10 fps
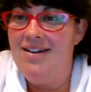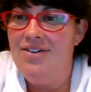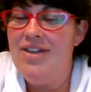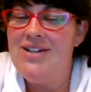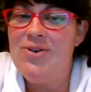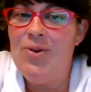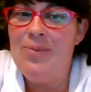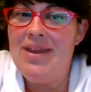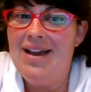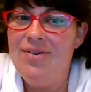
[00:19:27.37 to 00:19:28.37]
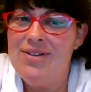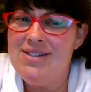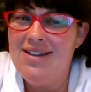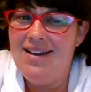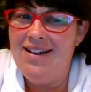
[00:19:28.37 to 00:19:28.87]
Or they told me I
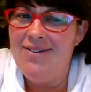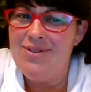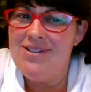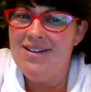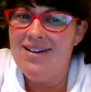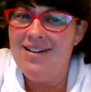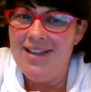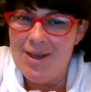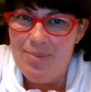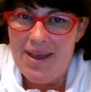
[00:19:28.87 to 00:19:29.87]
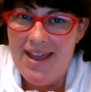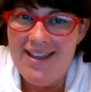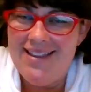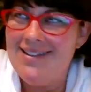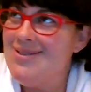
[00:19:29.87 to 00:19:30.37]
was a
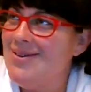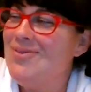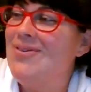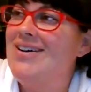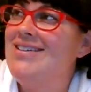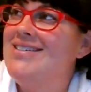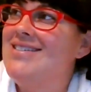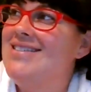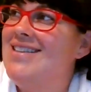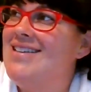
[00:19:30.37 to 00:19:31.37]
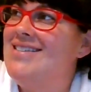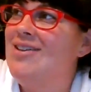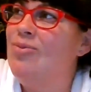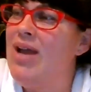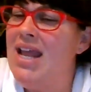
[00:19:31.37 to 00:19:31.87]
clickbait. That's what it was. They
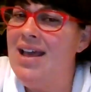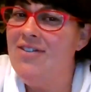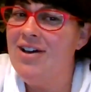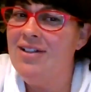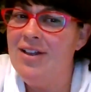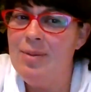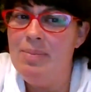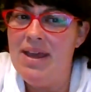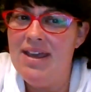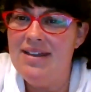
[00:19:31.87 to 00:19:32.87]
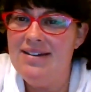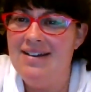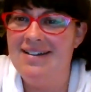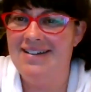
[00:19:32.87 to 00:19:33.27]
said, "Way to have a clickbait